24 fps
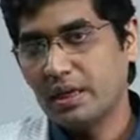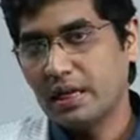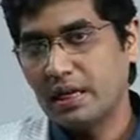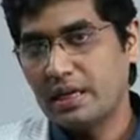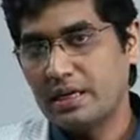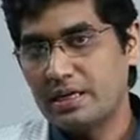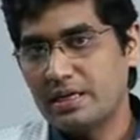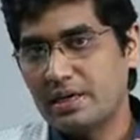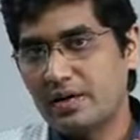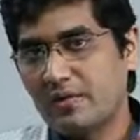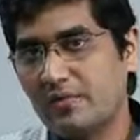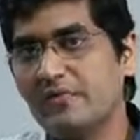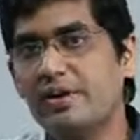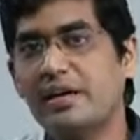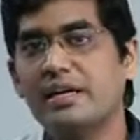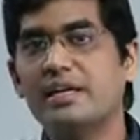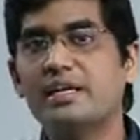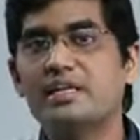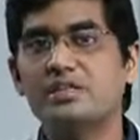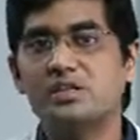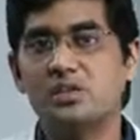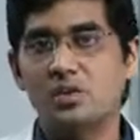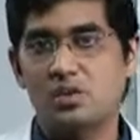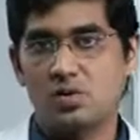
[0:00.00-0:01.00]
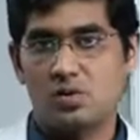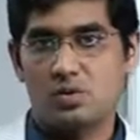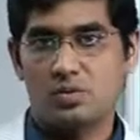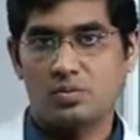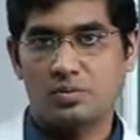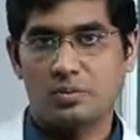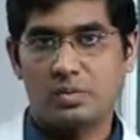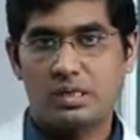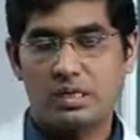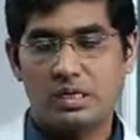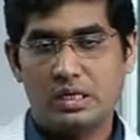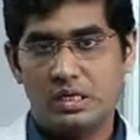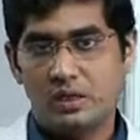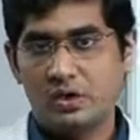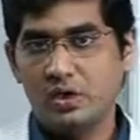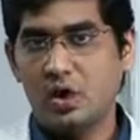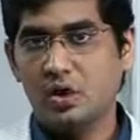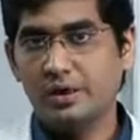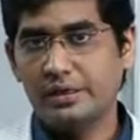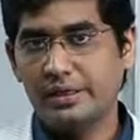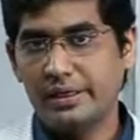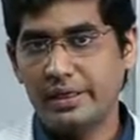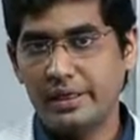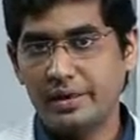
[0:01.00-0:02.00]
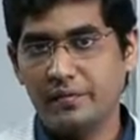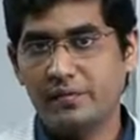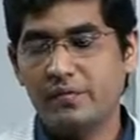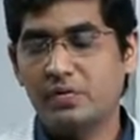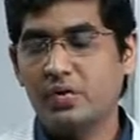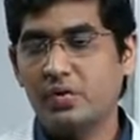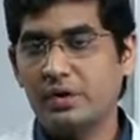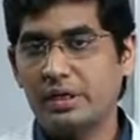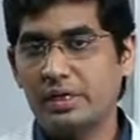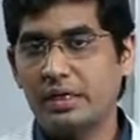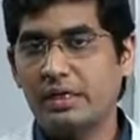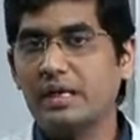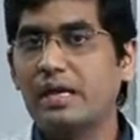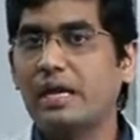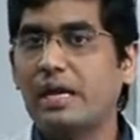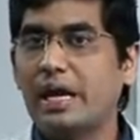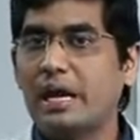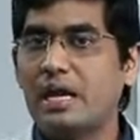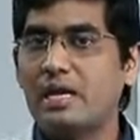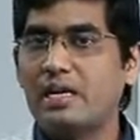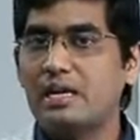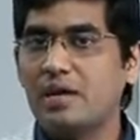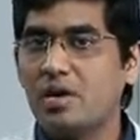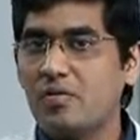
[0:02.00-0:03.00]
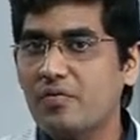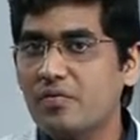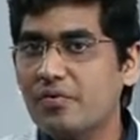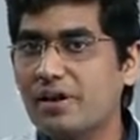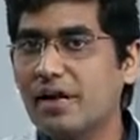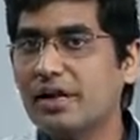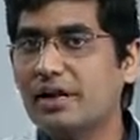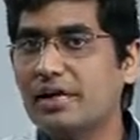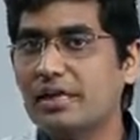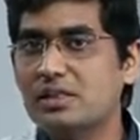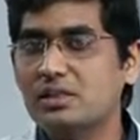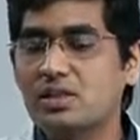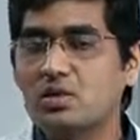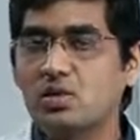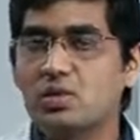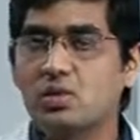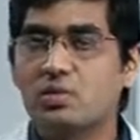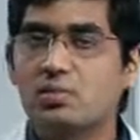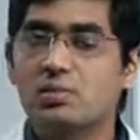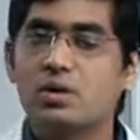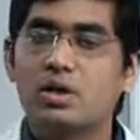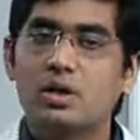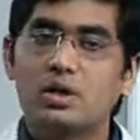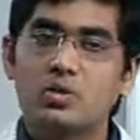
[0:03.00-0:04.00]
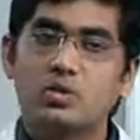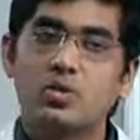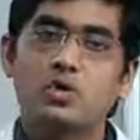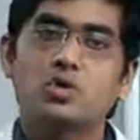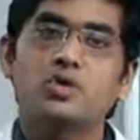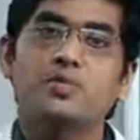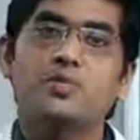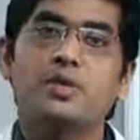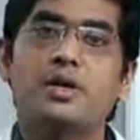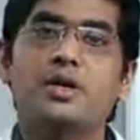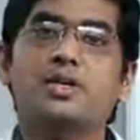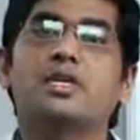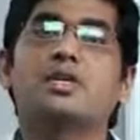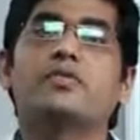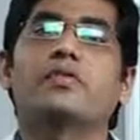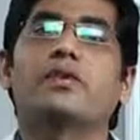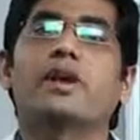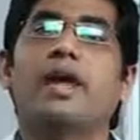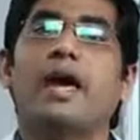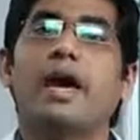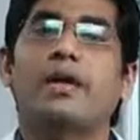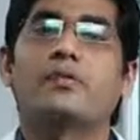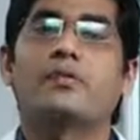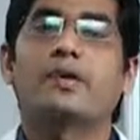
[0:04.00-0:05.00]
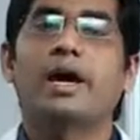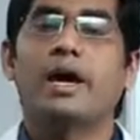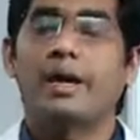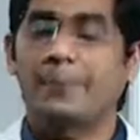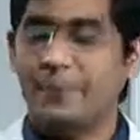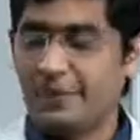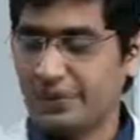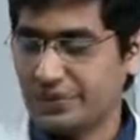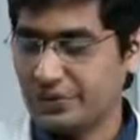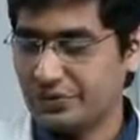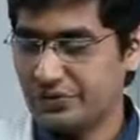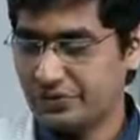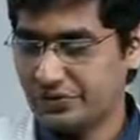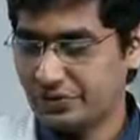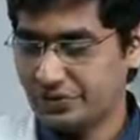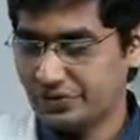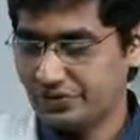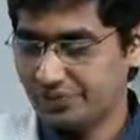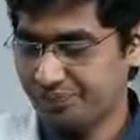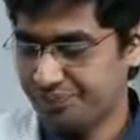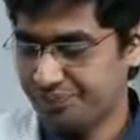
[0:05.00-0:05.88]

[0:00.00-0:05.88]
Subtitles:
in nephrotic syndrome, not in nephrotic. In nephrotic syndrome, those patients will have a hypertension.